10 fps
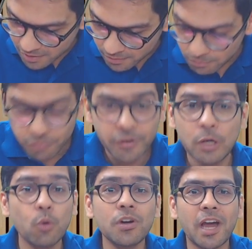we
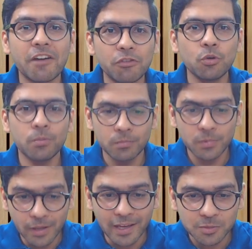don't have to,
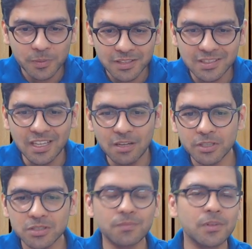as per the
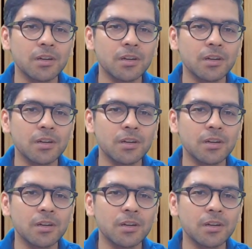syllabus,